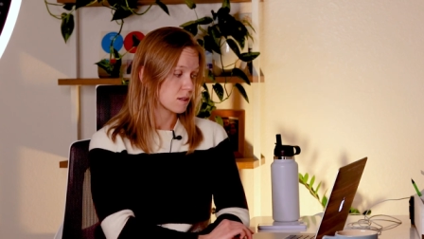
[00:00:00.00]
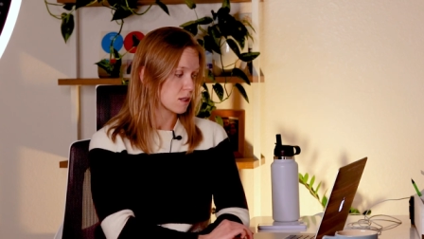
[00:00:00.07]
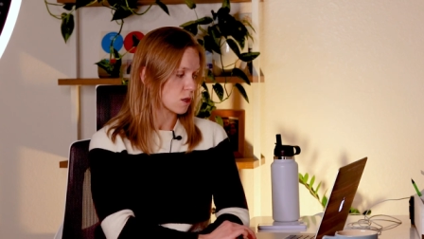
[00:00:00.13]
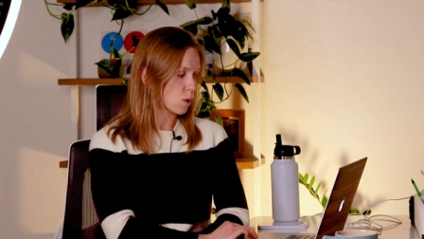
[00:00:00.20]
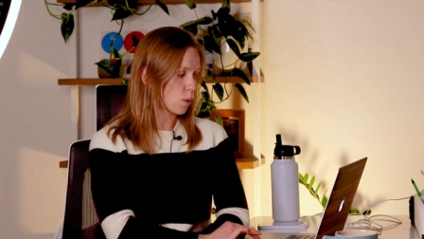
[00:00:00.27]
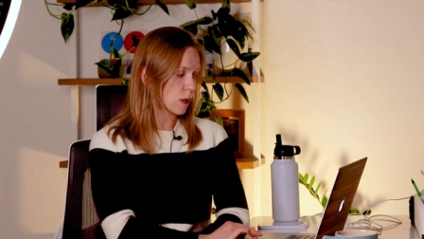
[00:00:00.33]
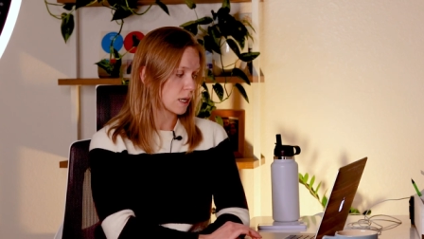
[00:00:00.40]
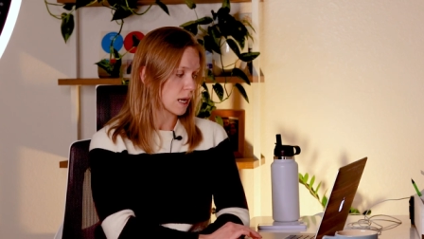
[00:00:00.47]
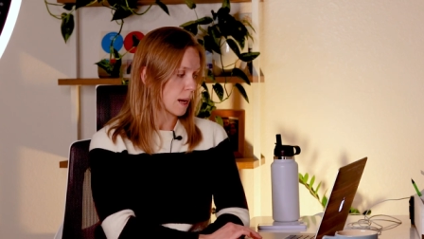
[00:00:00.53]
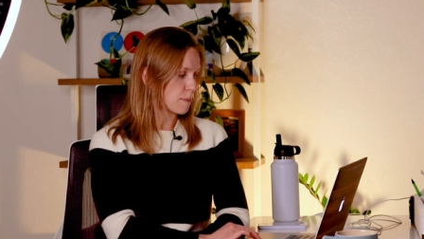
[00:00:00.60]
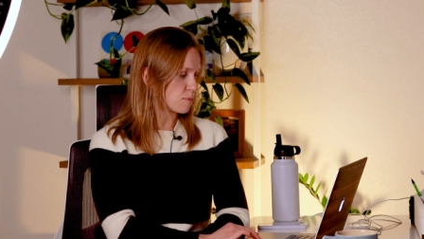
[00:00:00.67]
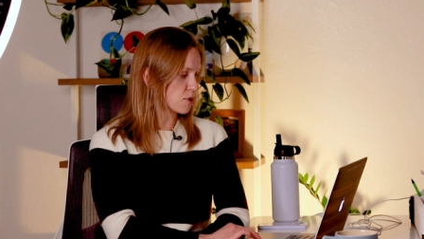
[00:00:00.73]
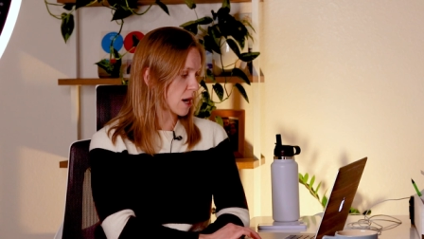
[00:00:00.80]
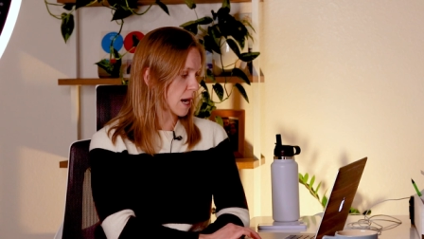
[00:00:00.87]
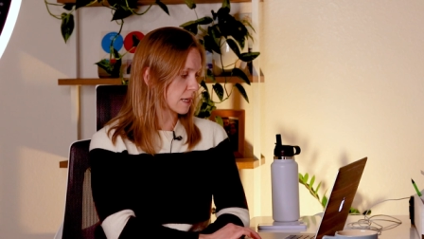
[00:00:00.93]
you know what? I
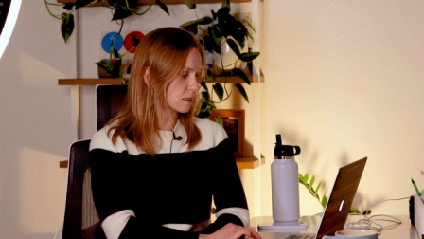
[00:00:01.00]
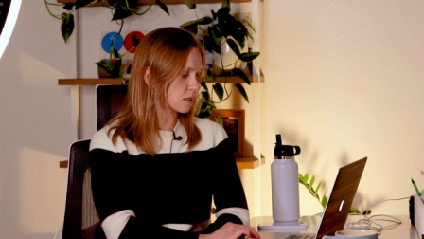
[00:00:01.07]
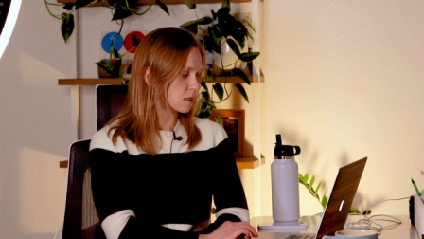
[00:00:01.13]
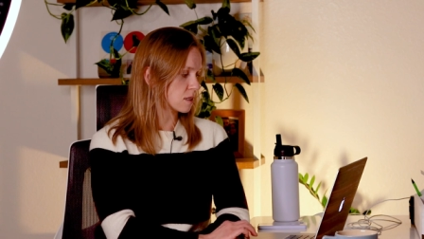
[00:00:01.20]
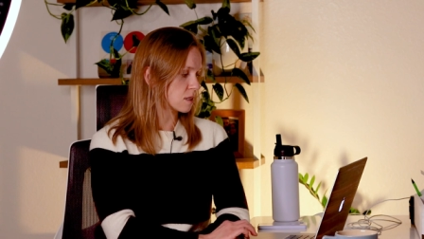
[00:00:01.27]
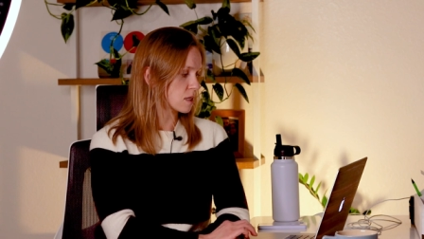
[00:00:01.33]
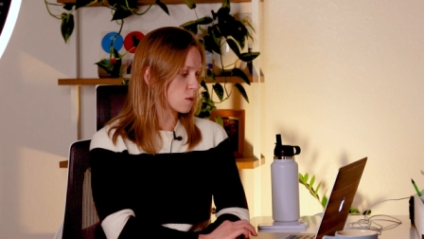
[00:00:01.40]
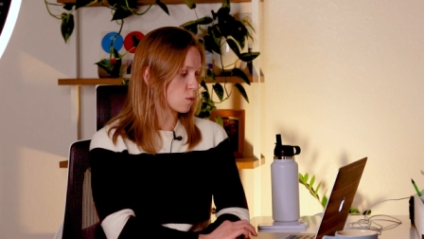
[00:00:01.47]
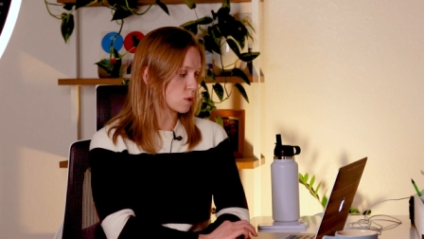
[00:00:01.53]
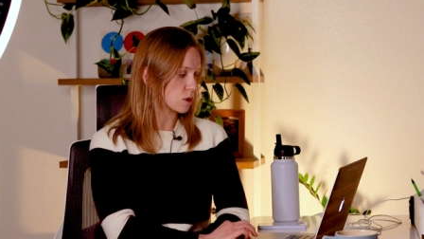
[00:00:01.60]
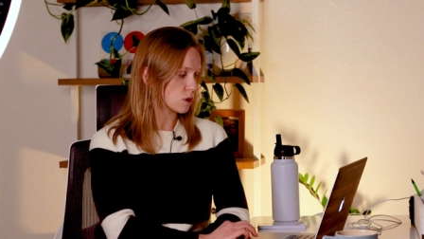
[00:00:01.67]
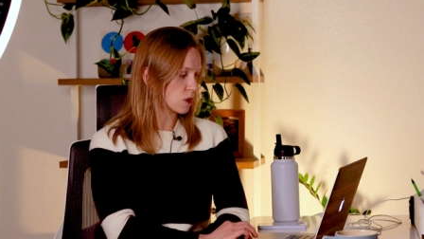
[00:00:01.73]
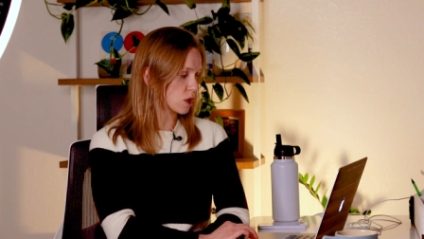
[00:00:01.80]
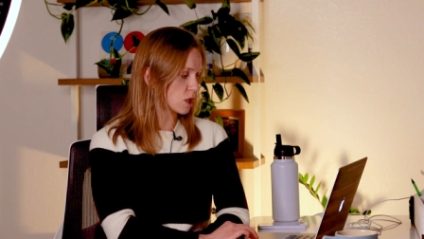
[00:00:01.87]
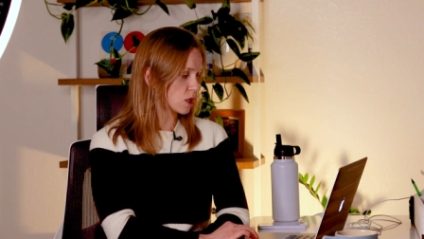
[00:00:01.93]
practiced, it was
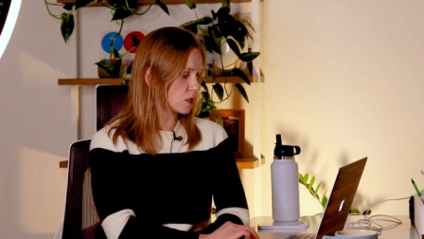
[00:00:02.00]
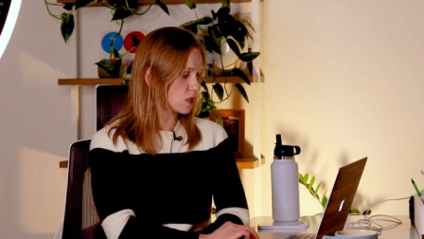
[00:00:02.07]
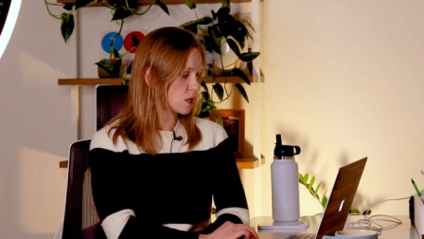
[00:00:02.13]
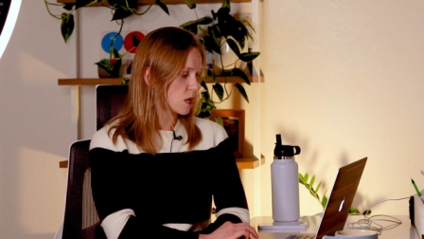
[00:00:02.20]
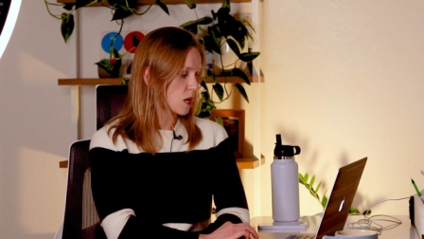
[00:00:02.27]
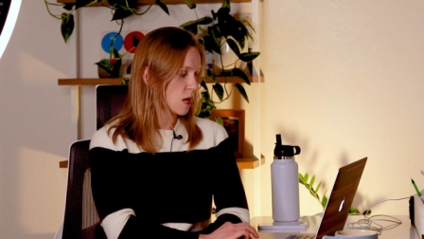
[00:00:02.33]
good.